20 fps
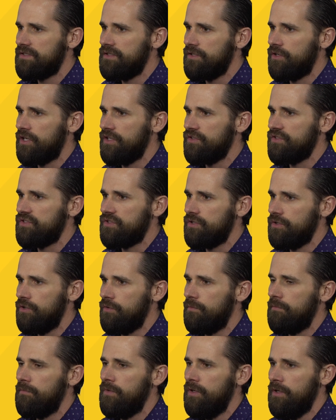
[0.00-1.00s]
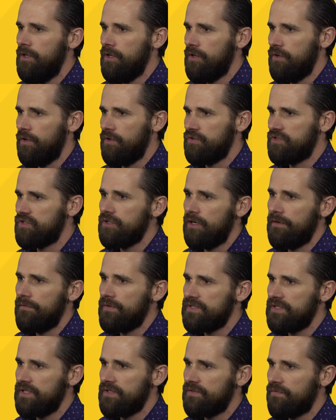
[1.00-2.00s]
to consume those
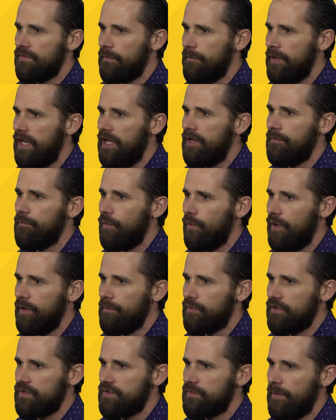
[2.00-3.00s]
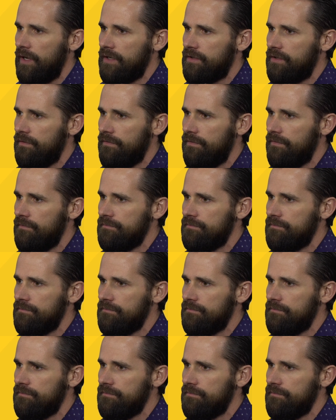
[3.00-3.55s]
services from an endpoint perspective.